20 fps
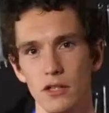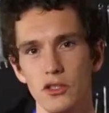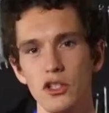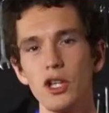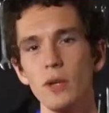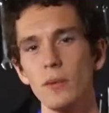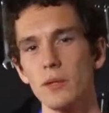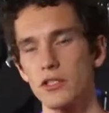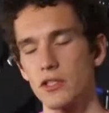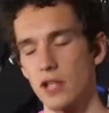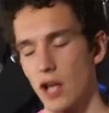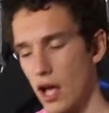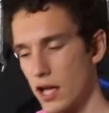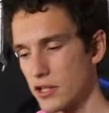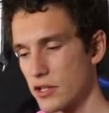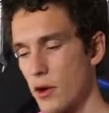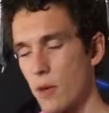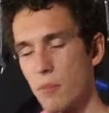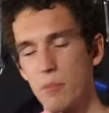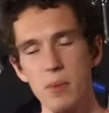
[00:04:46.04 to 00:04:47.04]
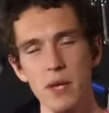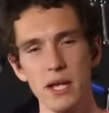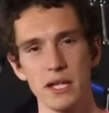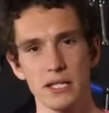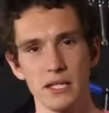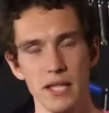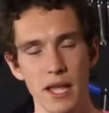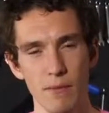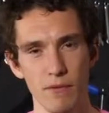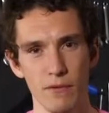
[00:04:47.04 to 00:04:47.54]
Tubeless tyres are a big
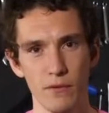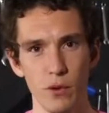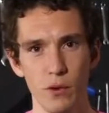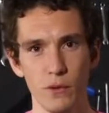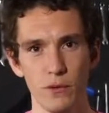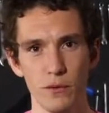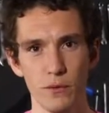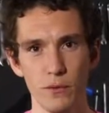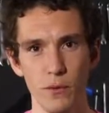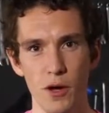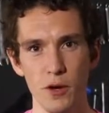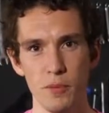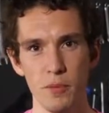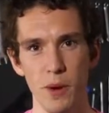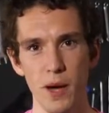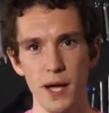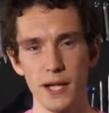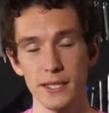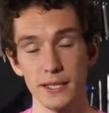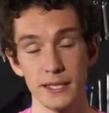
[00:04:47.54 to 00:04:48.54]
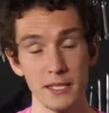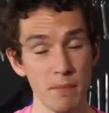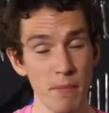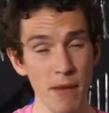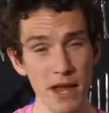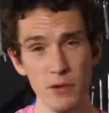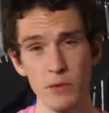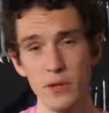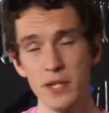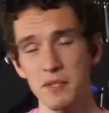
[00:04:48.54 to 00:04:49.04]
step forward for road bikes, and the
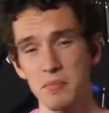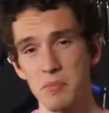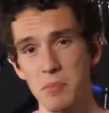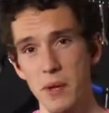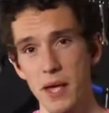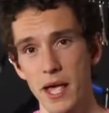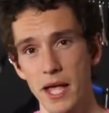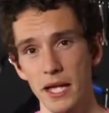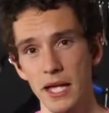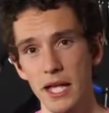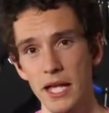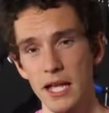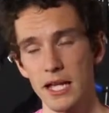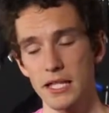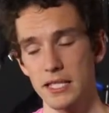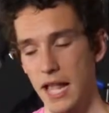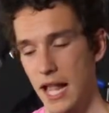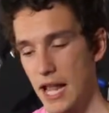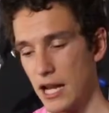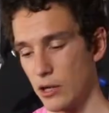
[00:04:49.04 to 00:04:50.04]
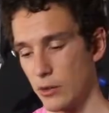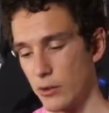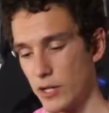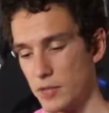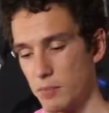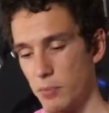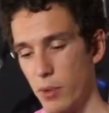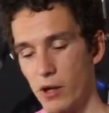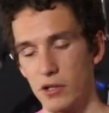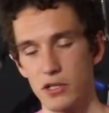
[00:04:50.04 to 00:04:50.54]
main reason being is the
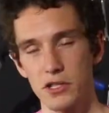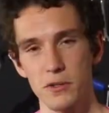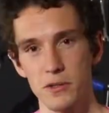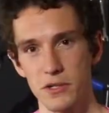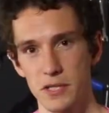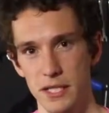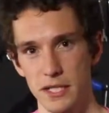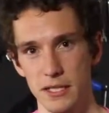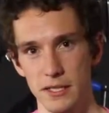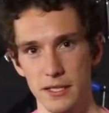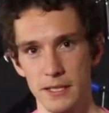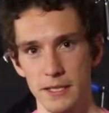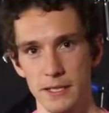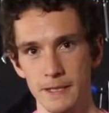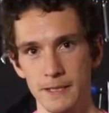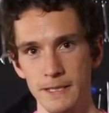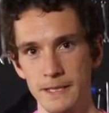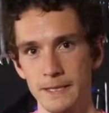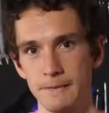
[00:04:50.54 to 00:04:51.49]
increased puncture resistance.